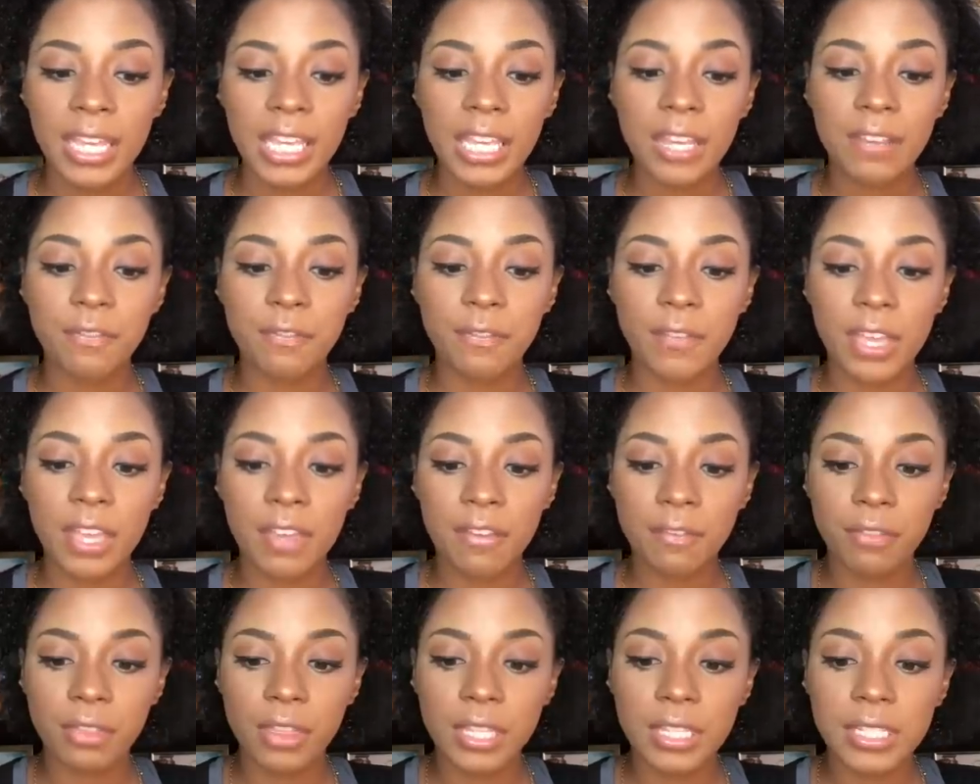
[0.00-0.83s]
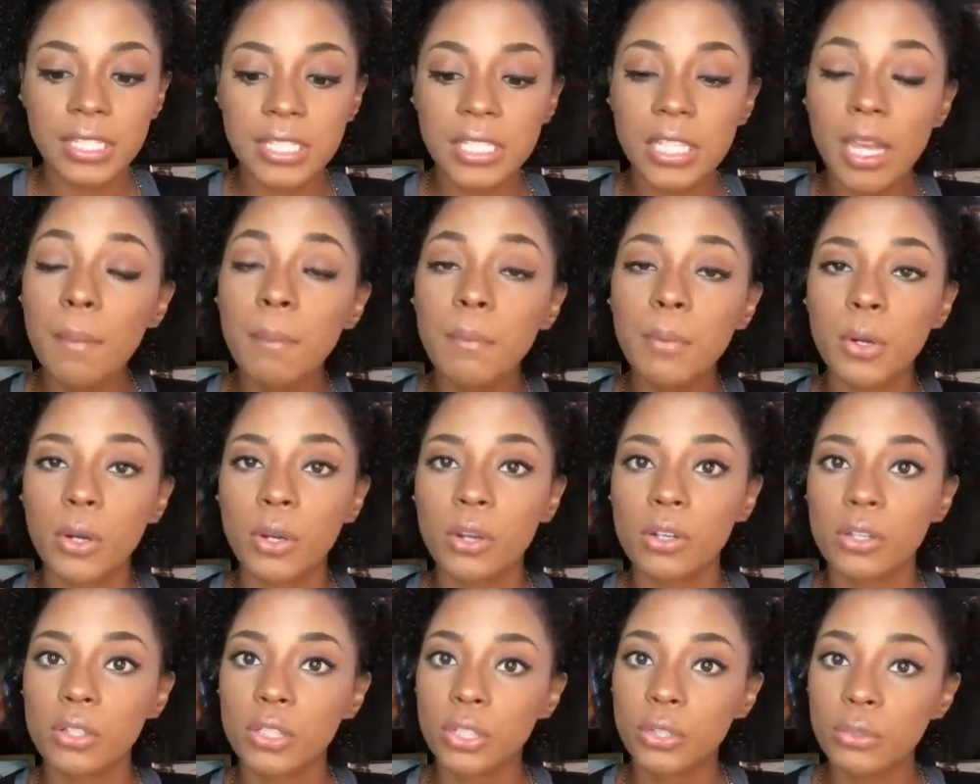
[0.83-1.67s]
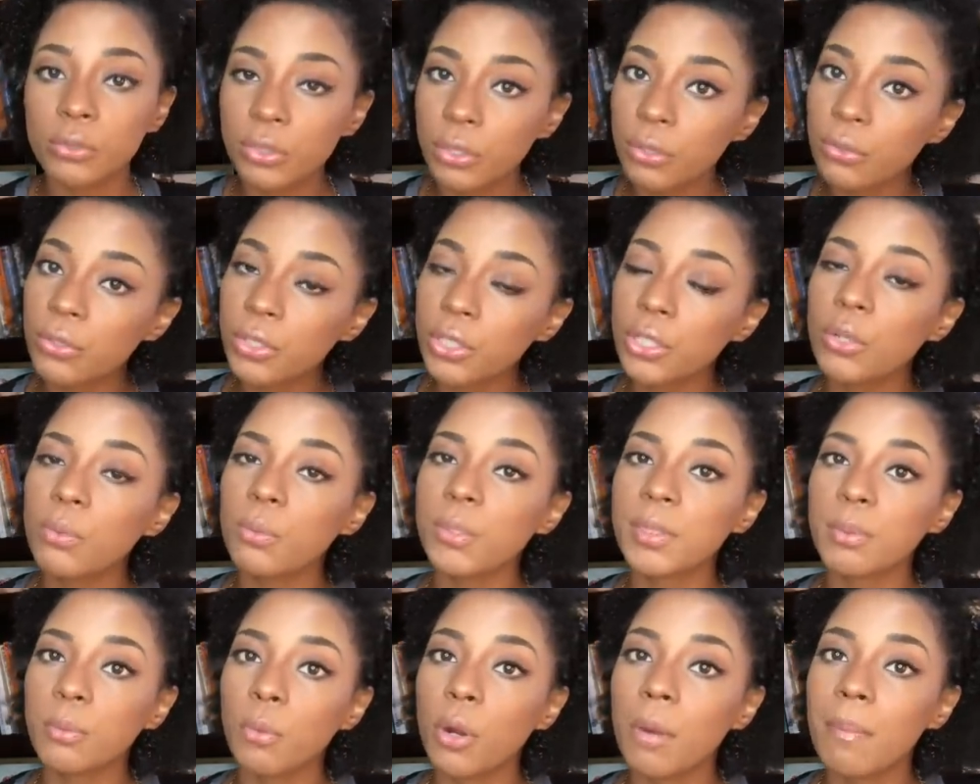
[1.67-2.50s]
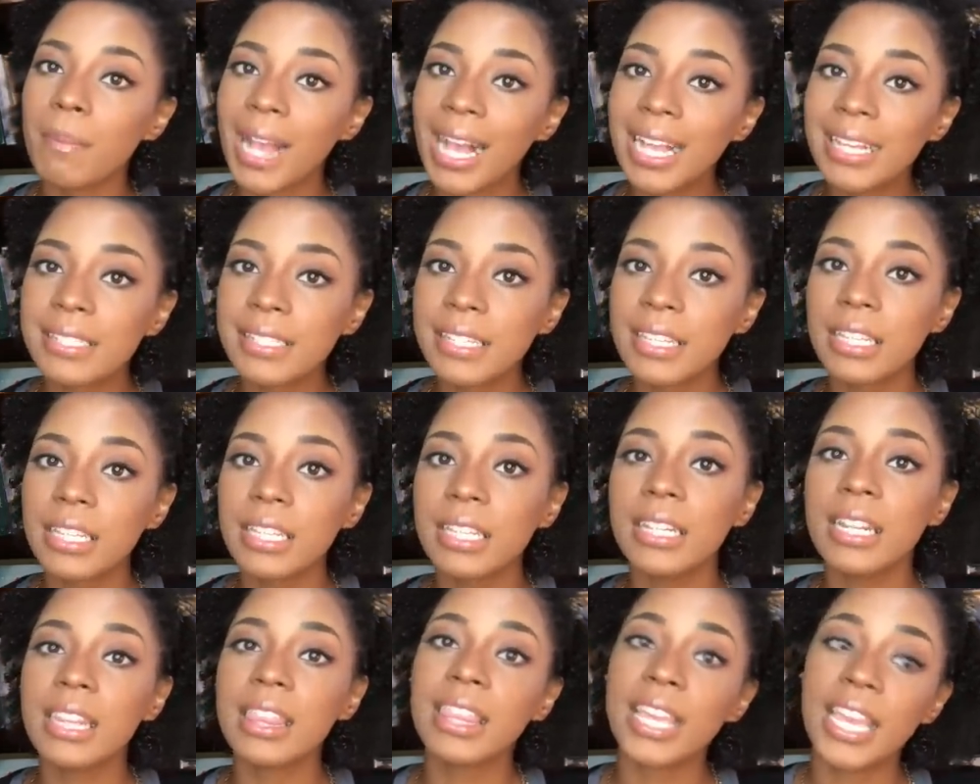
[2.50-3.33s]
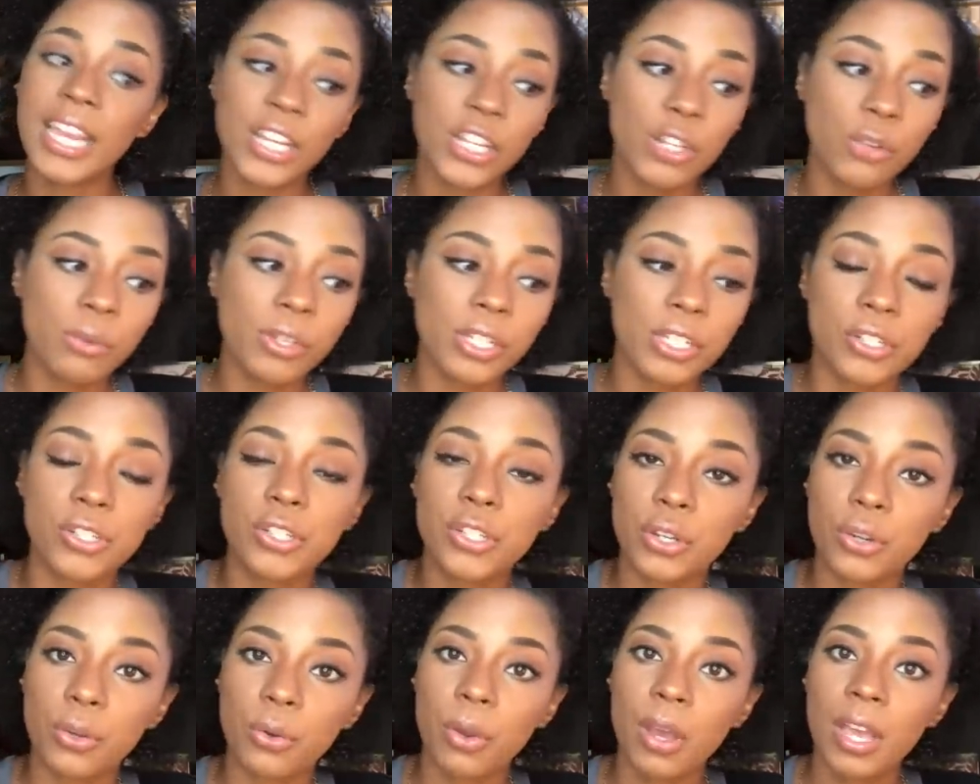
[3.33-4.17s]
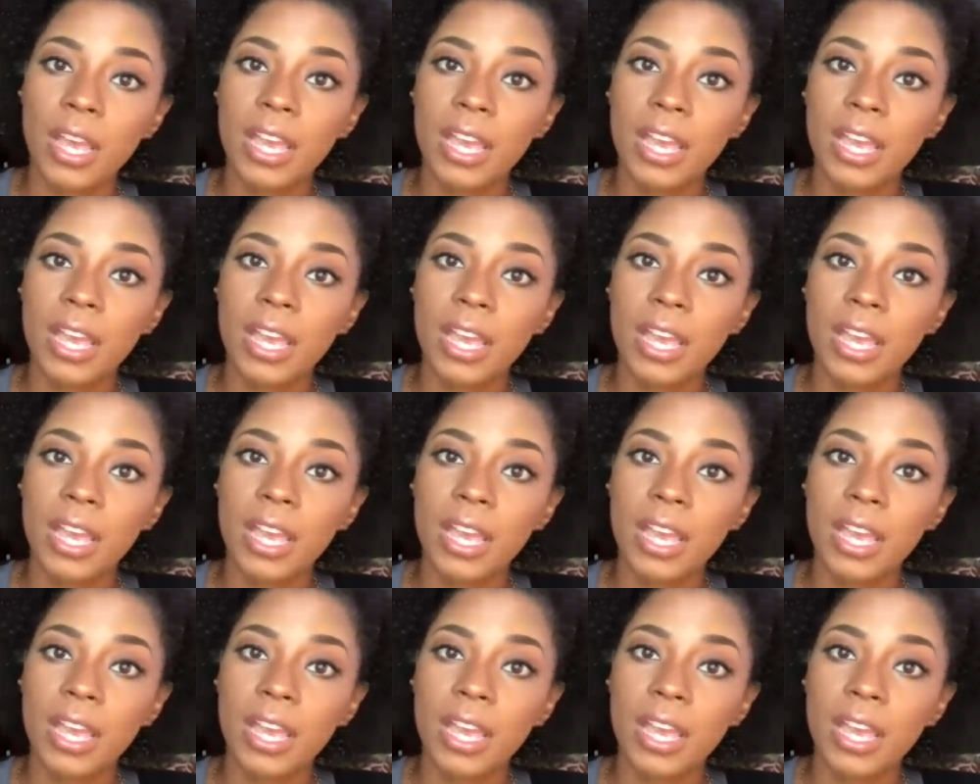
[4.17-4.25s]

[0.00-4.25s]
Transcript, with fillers: If if this number 222 was more masculine, then you can do.